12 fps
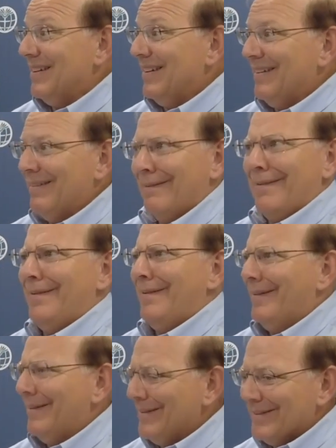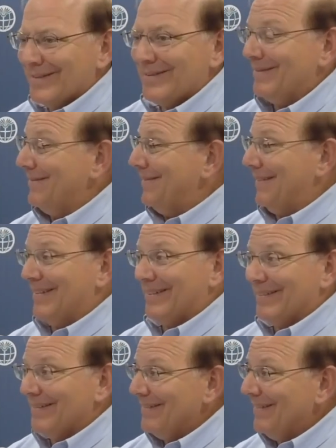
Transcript: Right. Right. Yeah.